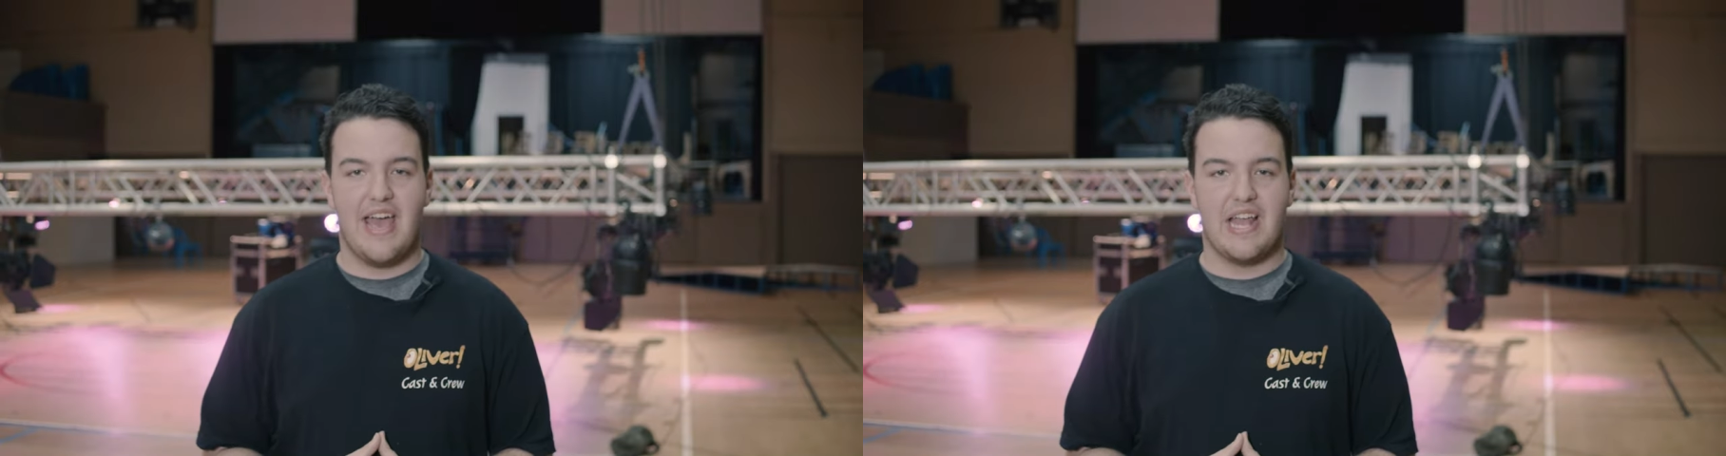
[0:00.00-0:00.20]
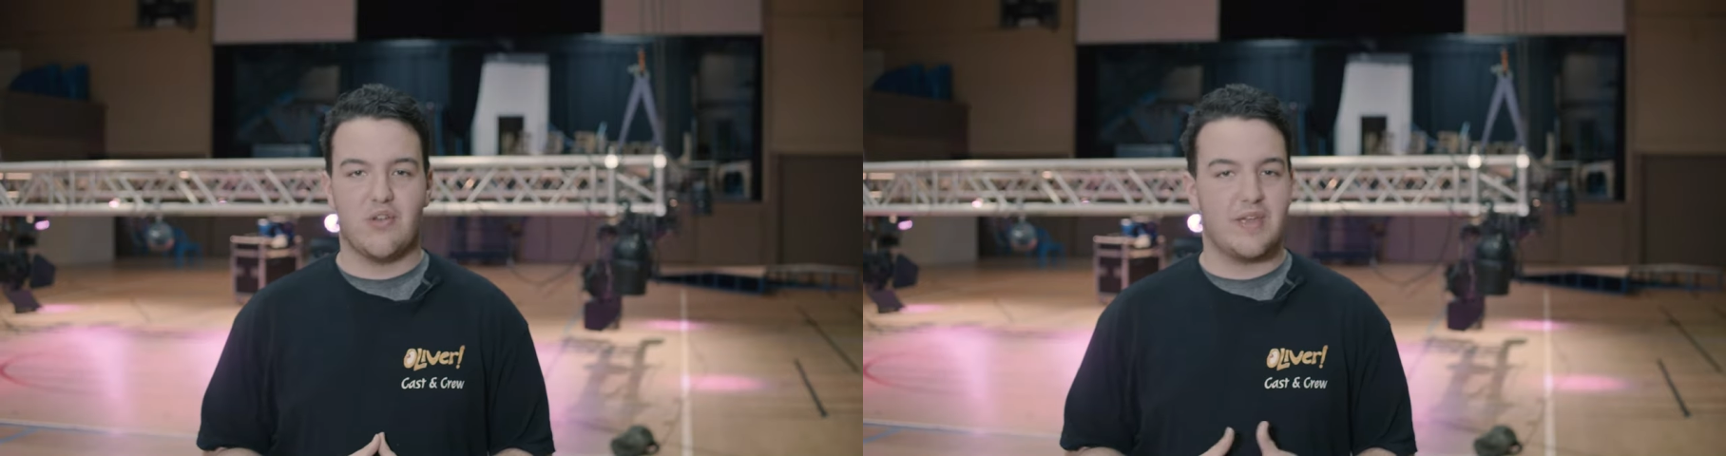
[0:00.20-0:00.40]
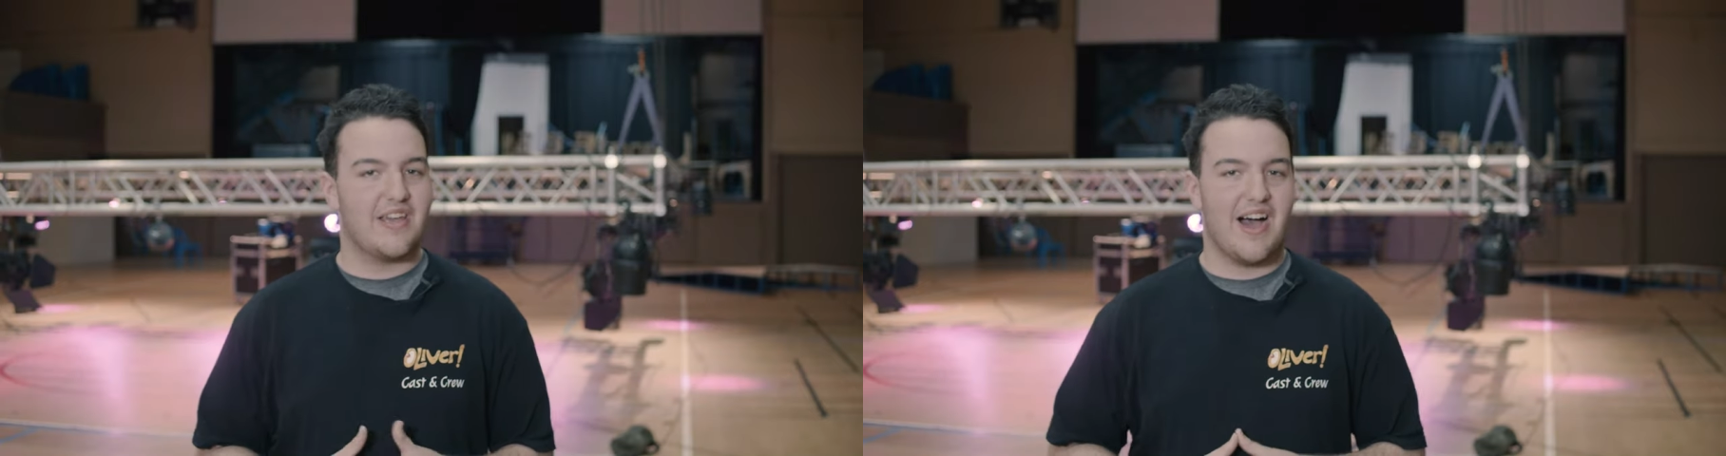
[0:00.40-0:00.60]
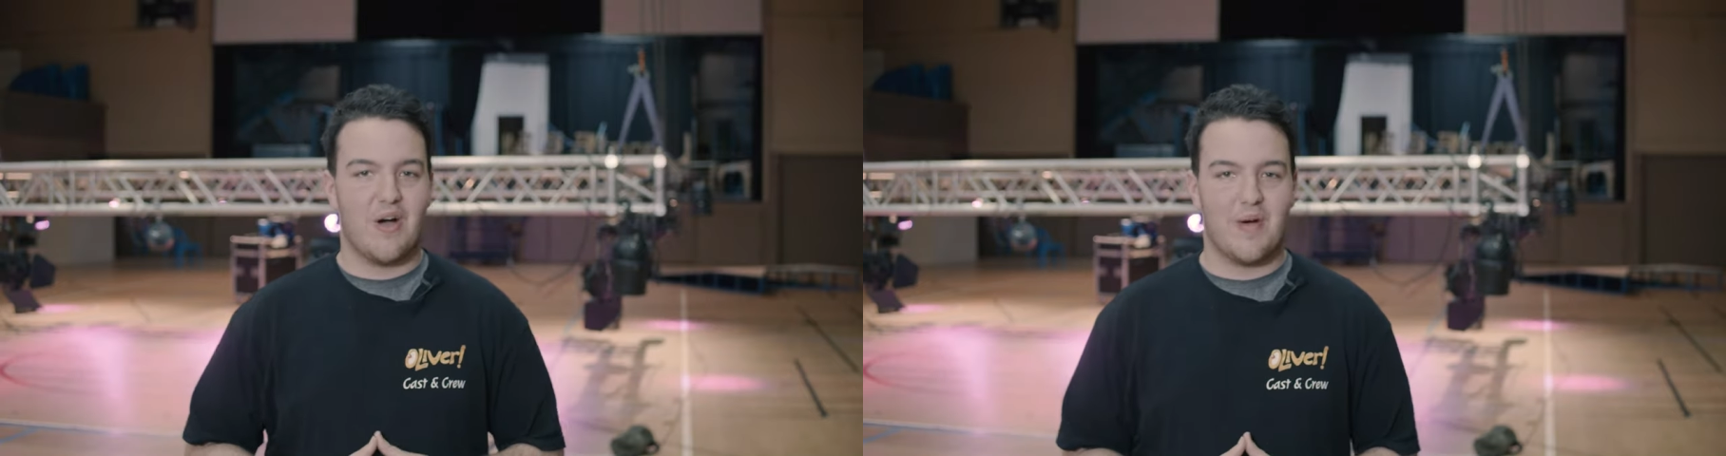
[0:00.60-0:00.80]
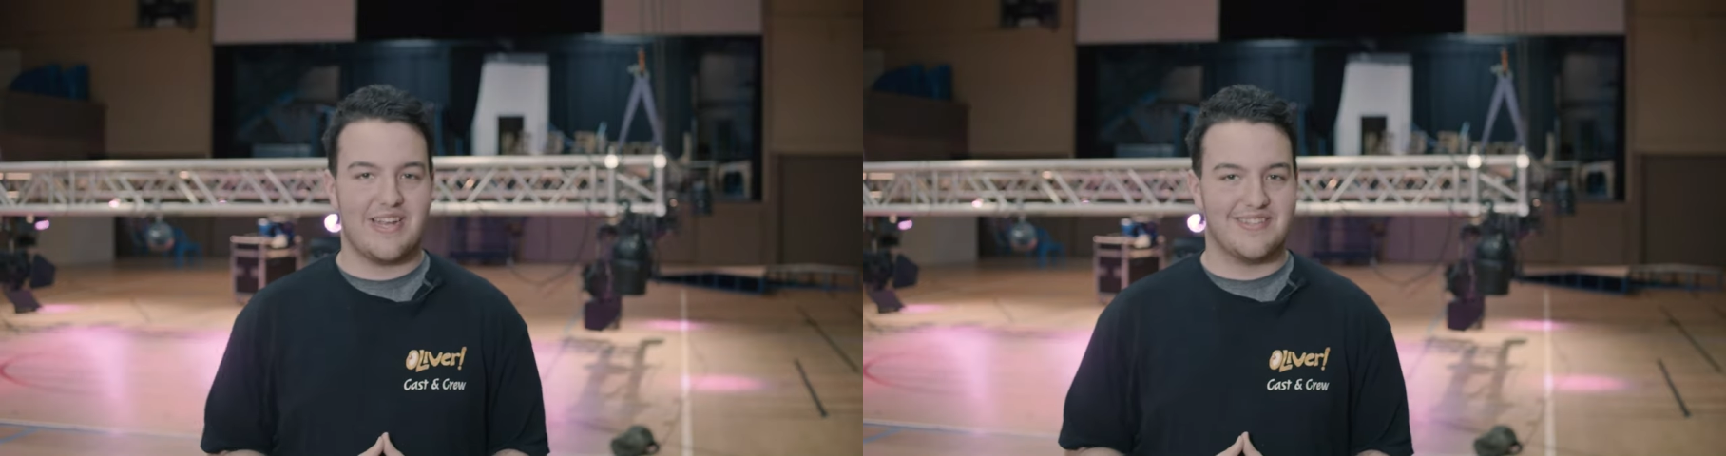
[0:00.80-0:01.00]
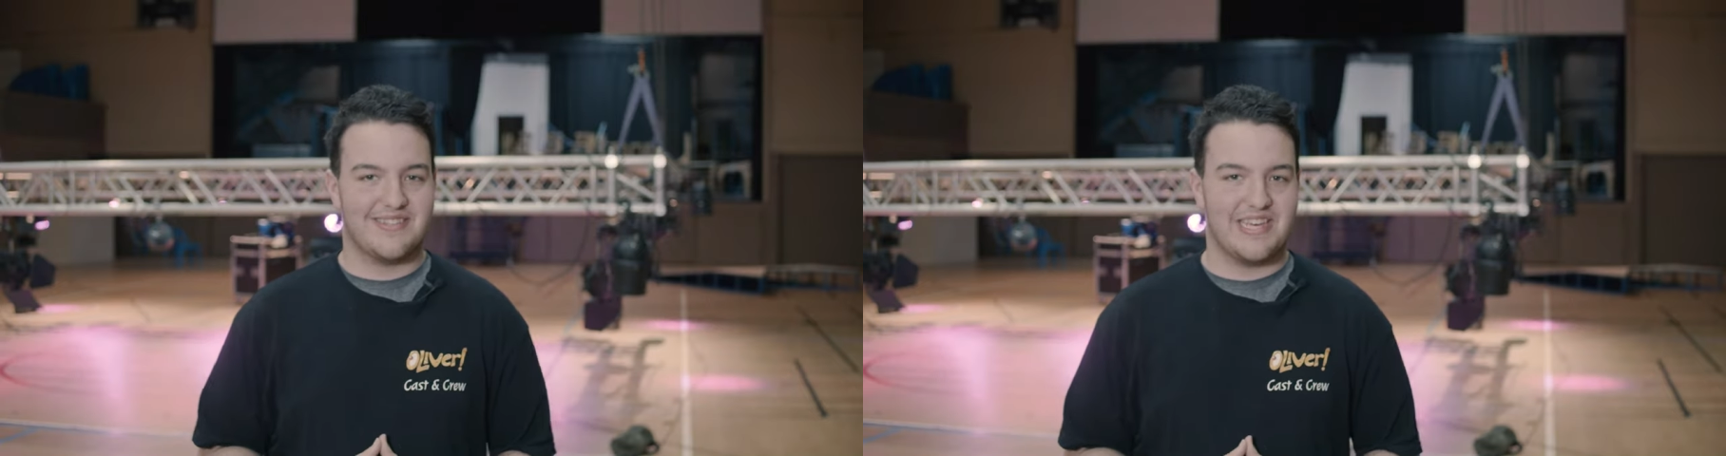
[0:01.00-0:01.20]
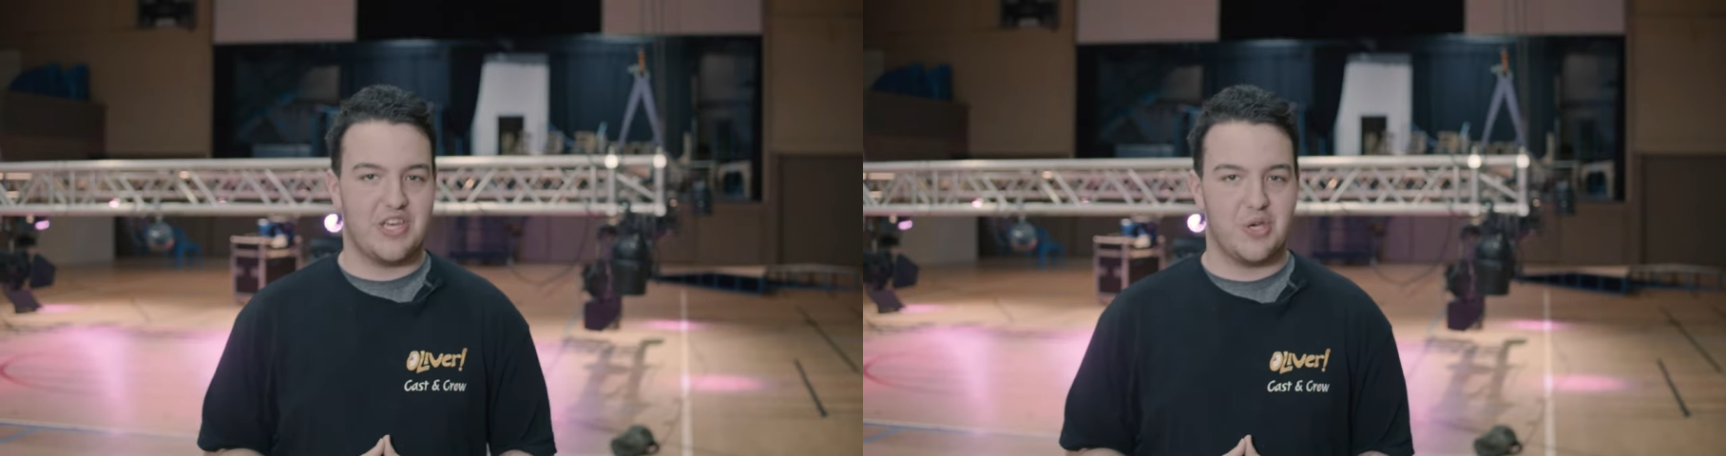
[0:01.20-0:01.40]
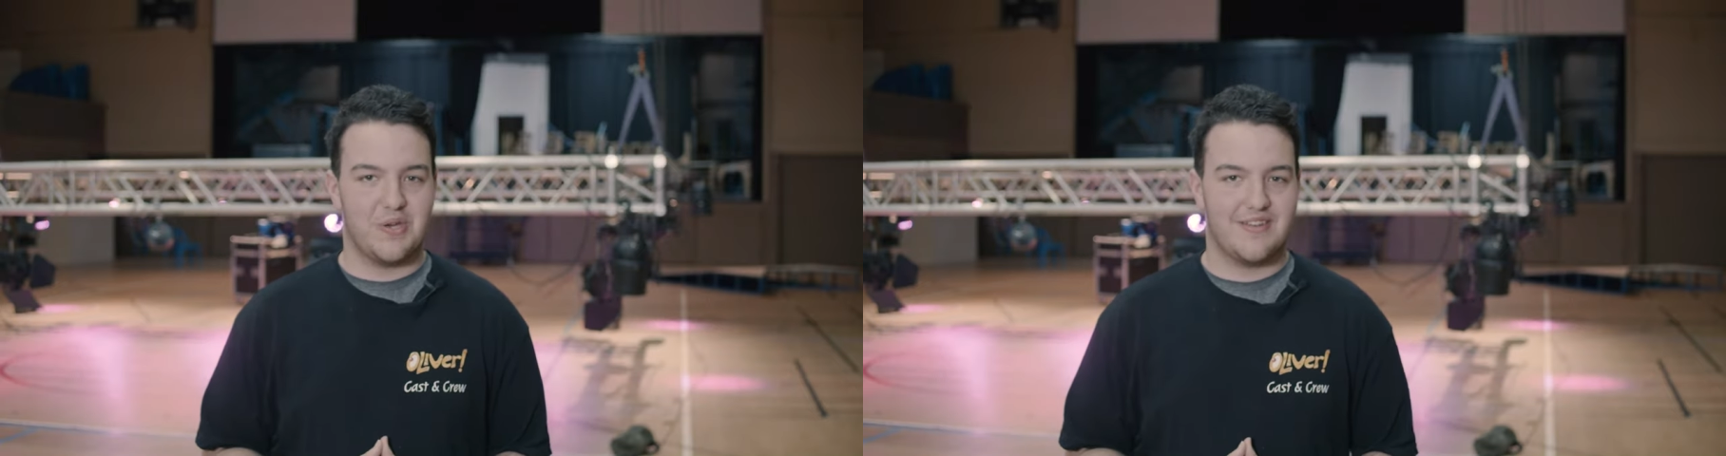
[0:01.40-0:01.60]
and we can't wait to
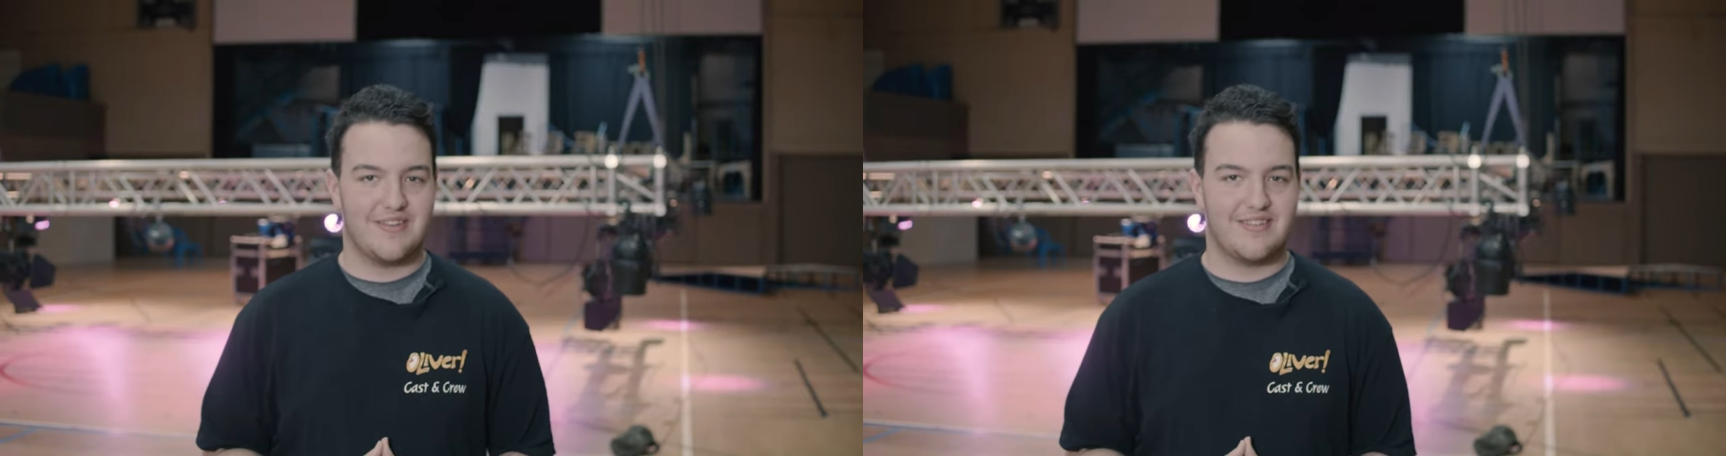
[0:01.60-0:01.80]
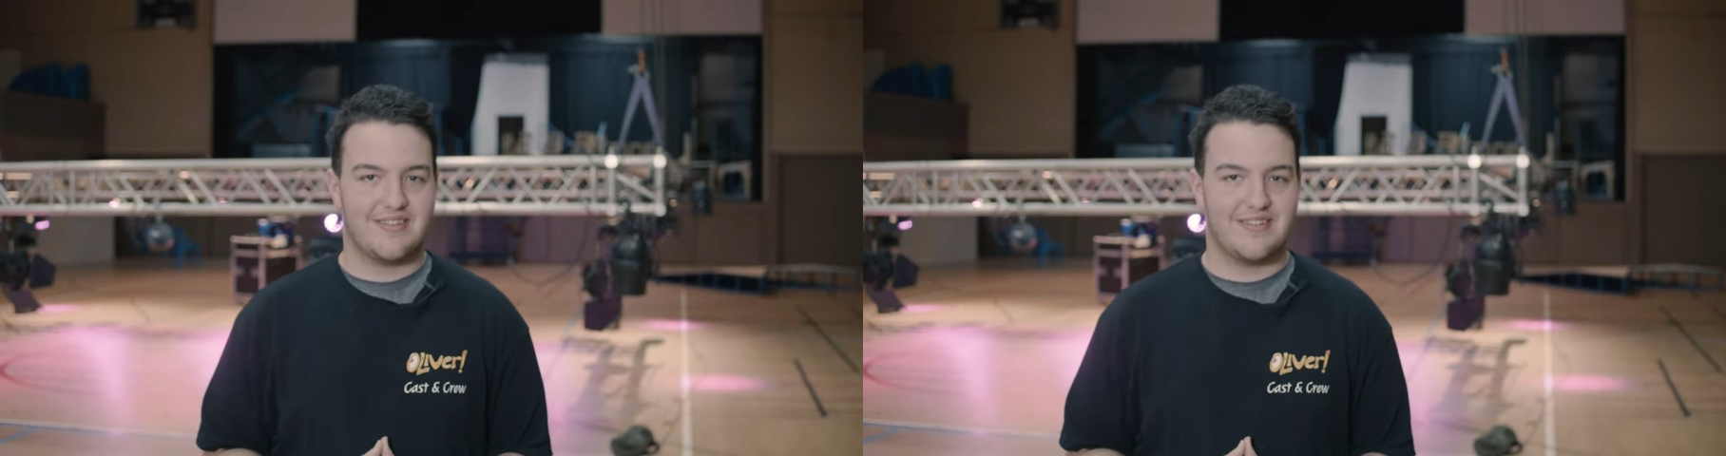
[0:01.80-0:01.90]
see you.